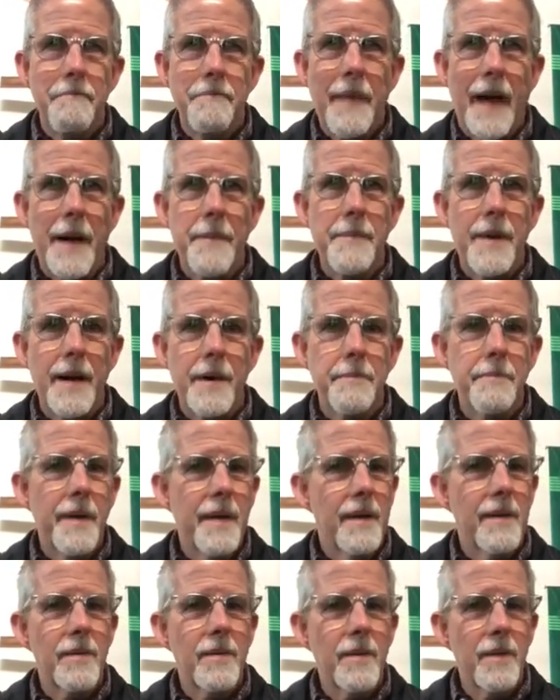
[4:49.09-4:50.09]
I might
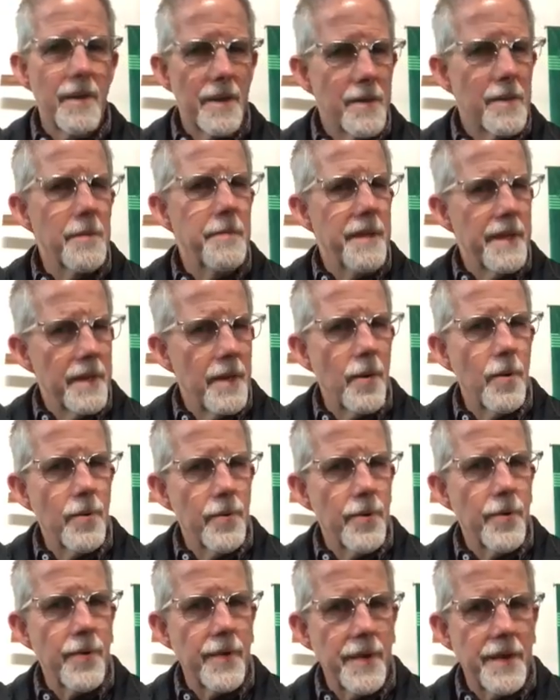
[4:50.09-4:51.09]
be a little bit
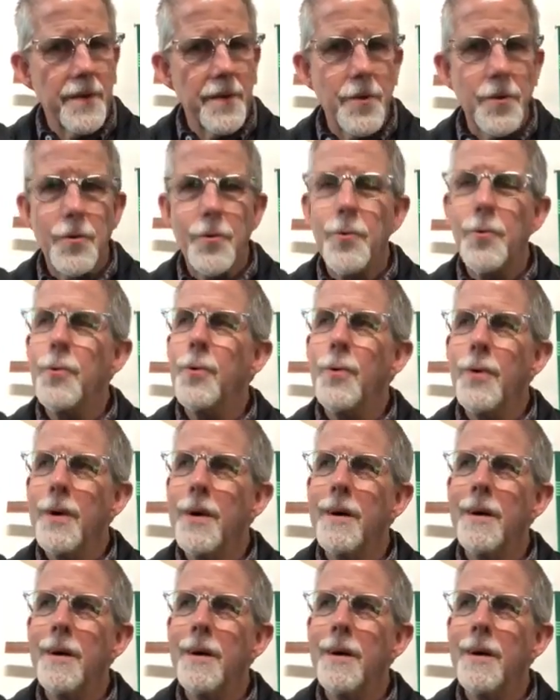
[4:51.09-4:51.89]
older than you,